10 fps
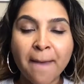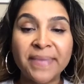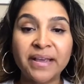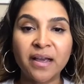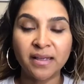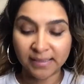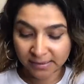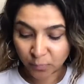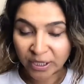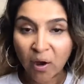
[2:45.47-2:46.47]

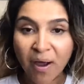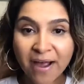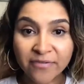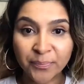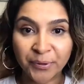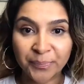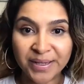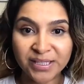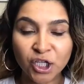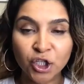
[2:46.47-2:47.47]
Because we all have a purpose.